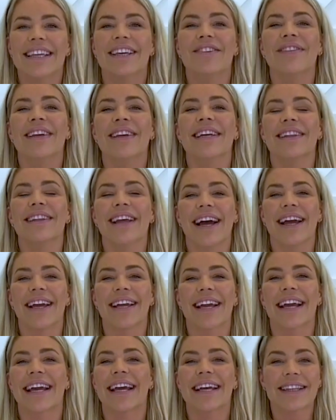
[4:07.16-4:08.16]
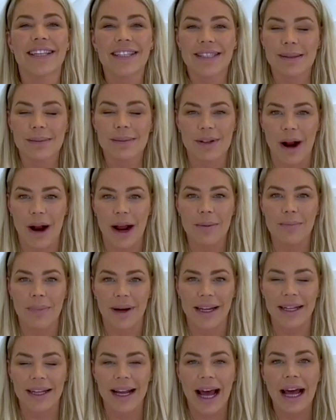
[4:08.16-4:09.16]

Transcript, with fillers: give me a like, hit the subscribe button,